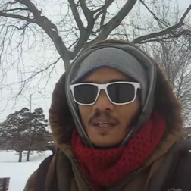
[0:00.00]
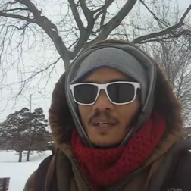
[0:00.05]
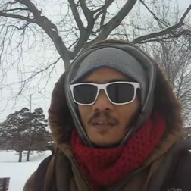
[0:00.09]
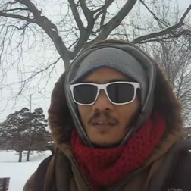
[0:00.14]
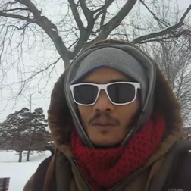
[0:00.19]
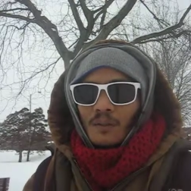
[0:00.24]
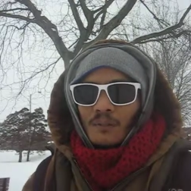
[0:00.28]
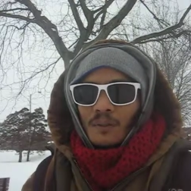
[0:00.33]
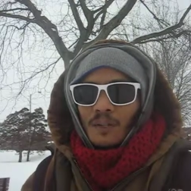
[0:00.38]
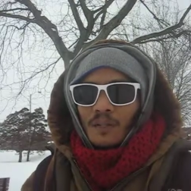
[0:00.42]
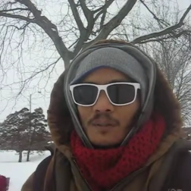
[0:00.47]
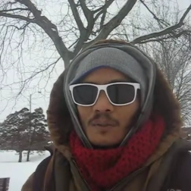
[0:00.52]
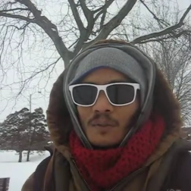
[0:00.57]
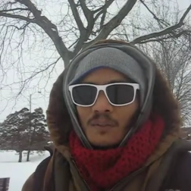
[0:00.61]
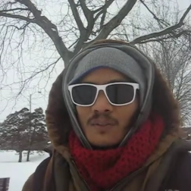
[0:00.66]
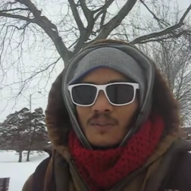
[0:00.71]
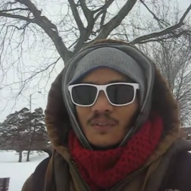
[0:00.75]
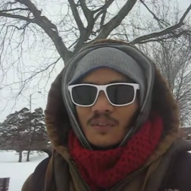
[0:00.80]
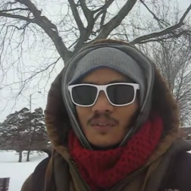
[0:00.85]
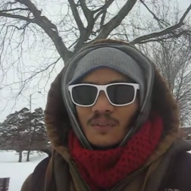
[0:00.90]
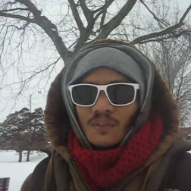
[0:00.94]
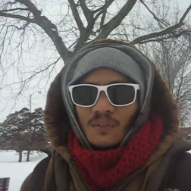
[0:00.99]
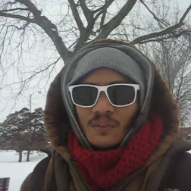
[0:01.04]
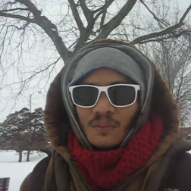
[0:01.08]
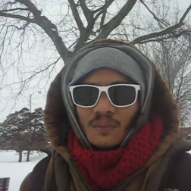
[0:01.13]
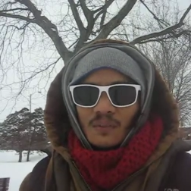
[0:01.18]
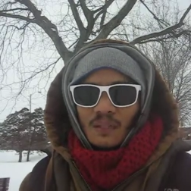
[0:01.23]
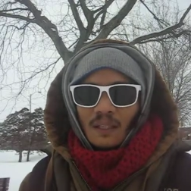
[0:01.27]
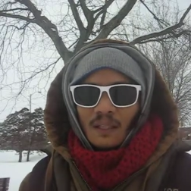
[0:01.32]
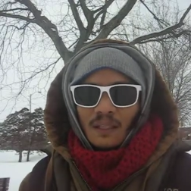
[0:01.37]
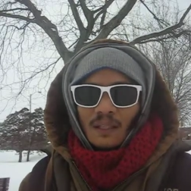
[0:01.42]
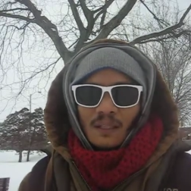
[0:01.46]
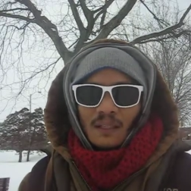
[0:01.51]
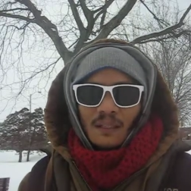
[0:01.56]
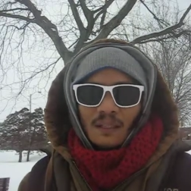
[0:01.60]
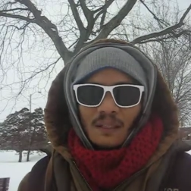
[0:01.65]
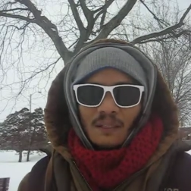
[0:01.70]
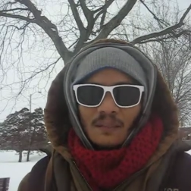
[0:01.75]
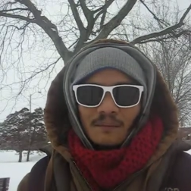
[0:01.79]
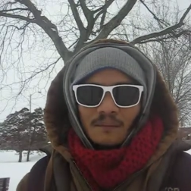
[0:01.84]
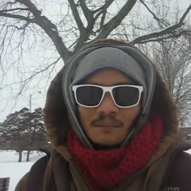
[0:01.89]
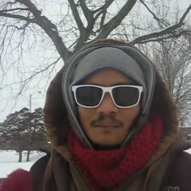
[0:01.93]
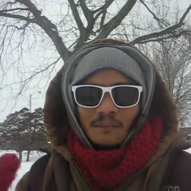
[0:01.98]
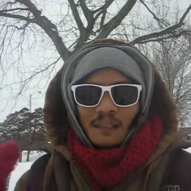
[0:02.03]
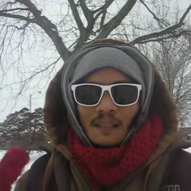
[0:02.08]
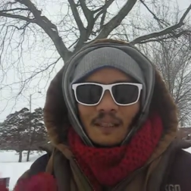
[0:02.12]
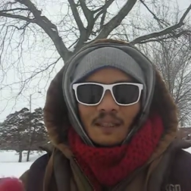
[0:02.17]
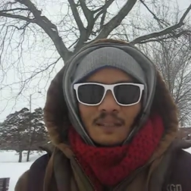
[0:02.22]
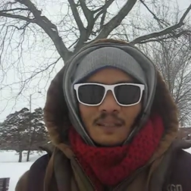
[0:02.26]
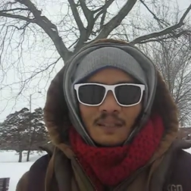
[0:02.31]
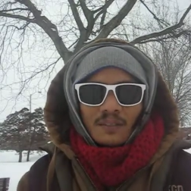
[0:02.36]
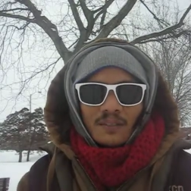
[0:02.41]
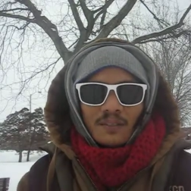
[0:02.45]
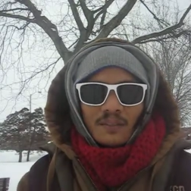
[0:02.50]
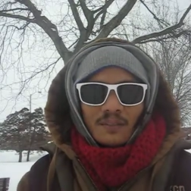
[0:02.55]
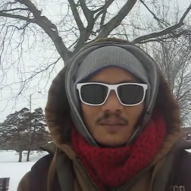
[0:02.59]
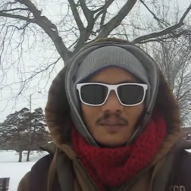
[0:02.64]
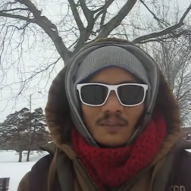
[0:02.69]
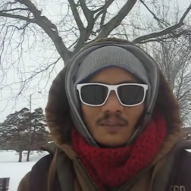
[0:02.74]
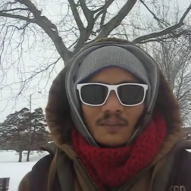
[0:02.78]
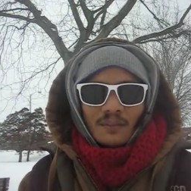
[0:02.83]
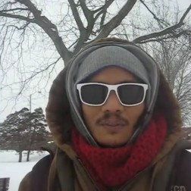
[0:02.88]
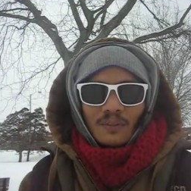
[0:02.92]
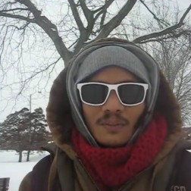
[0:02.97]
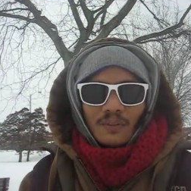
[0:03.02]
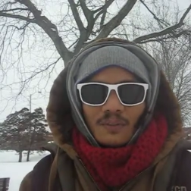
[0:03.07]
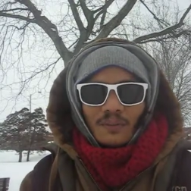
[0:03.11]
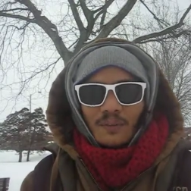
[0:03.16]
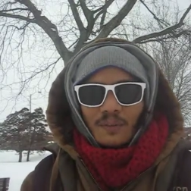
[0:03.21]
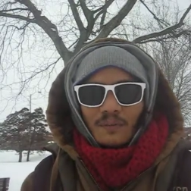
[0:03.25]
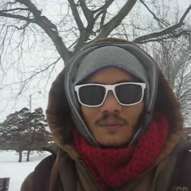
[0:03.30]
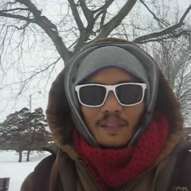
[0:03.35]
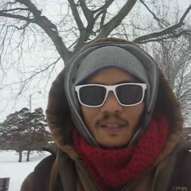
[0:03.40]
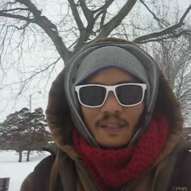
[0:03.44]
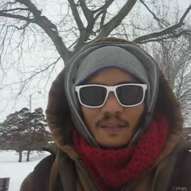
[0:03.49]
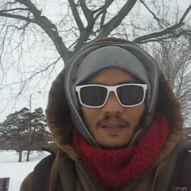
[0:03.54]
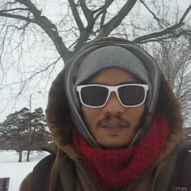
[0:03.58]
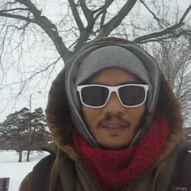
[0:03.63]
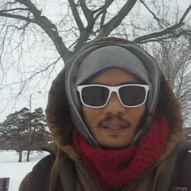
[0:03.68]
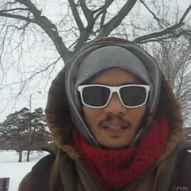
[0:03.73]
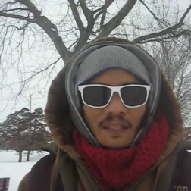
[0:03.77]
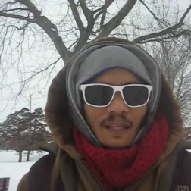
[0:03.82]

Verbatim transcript: you'll be able to do your video,